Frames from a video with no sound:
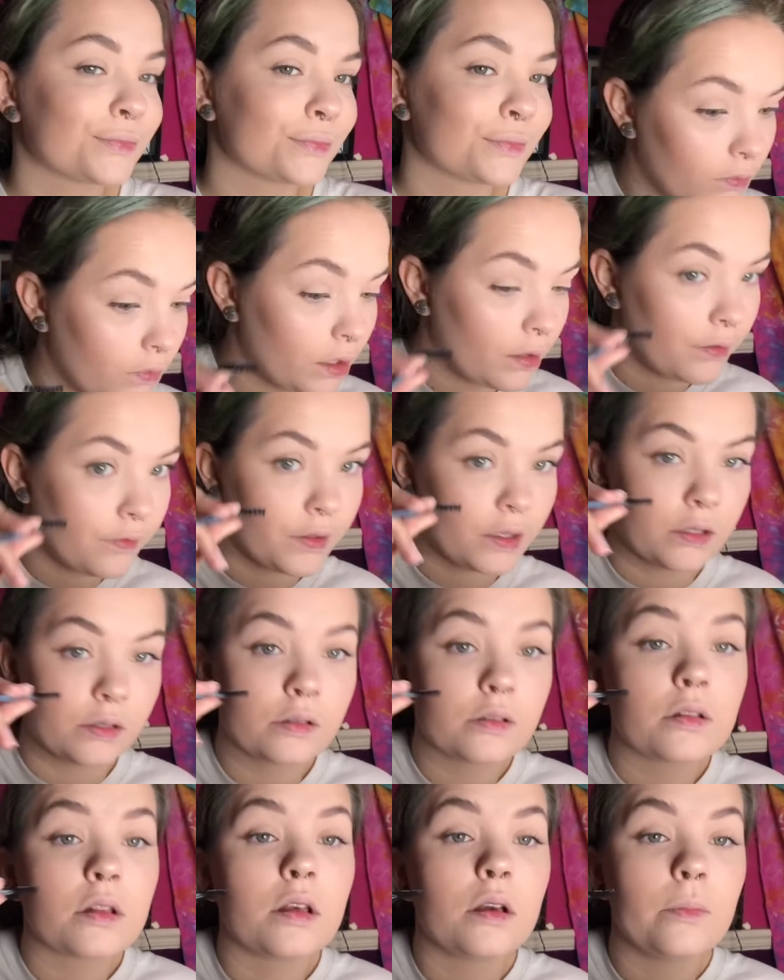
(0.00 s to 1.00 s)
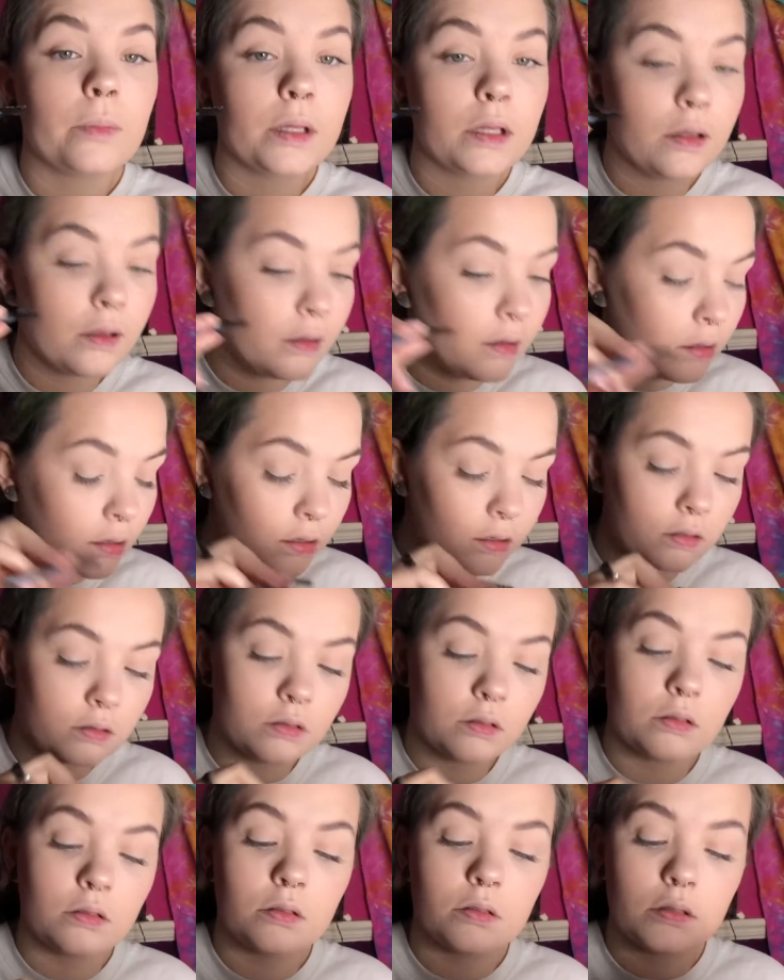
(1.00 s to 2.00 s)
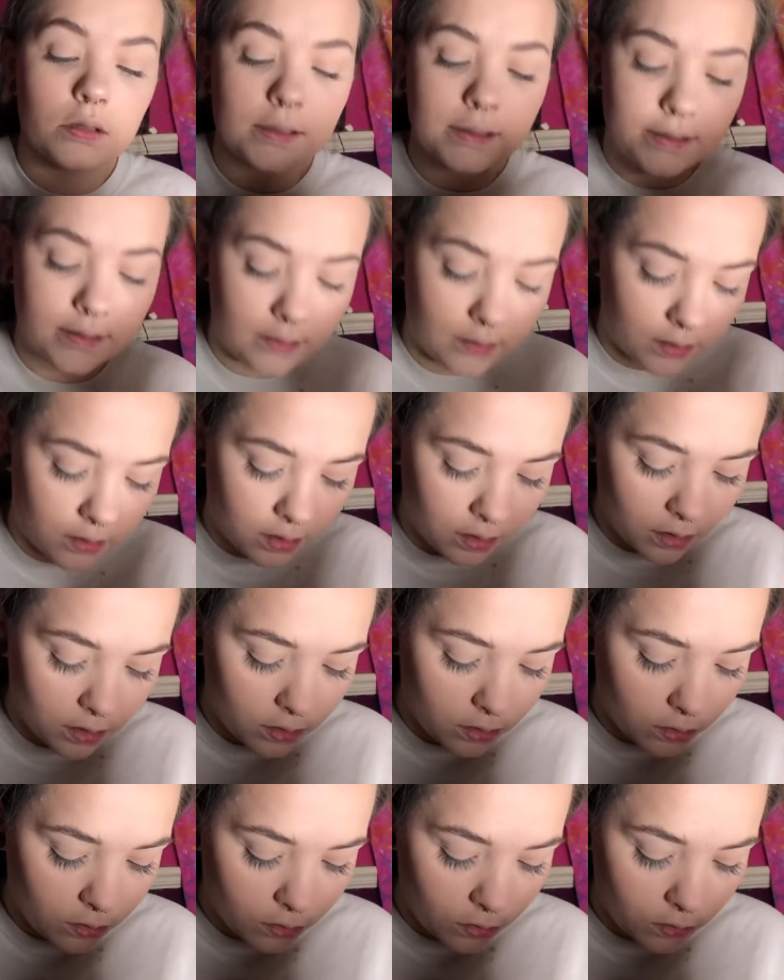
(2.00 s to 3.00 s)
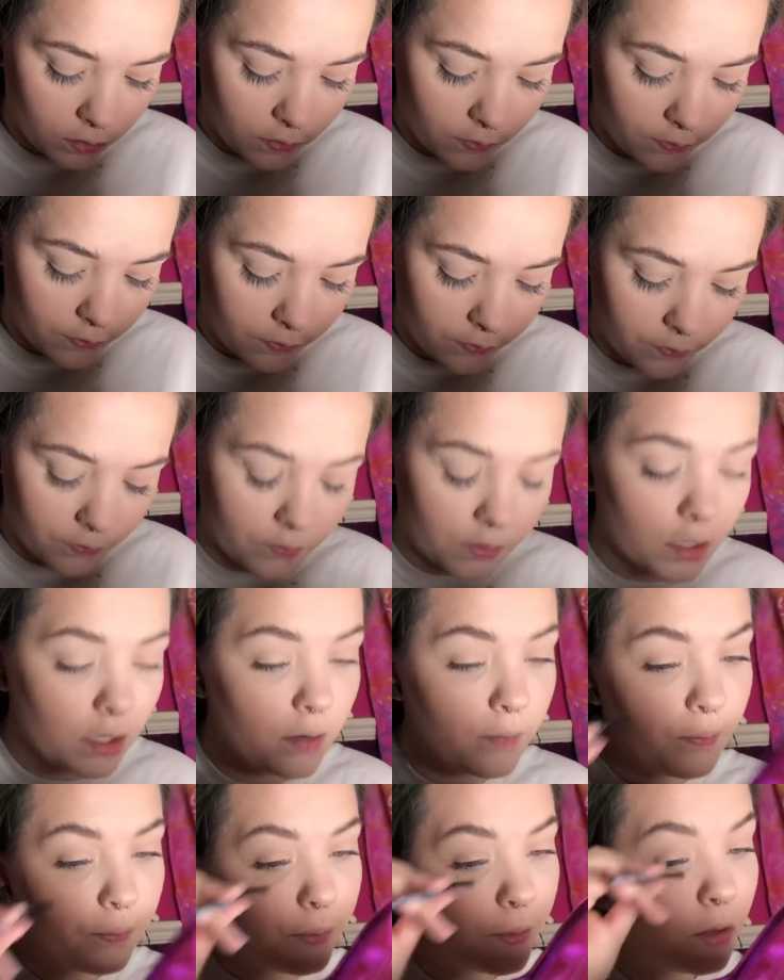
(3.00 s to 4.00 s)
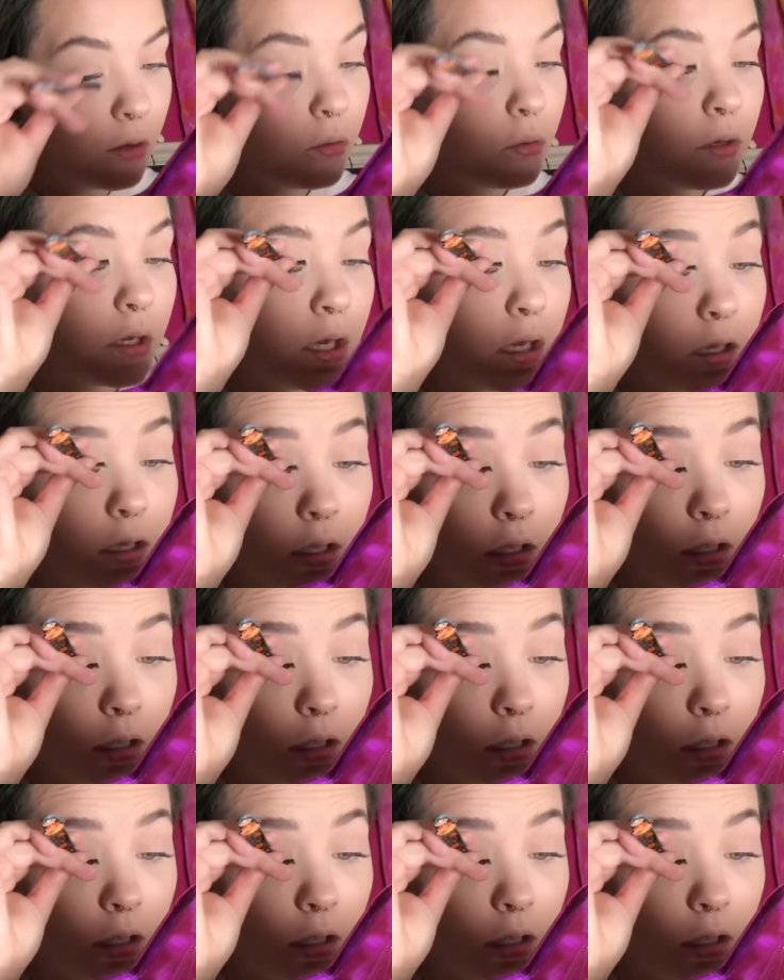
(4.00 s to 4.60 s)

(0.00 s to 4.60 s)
I think they're a bit like tacky enough. Yep, okay.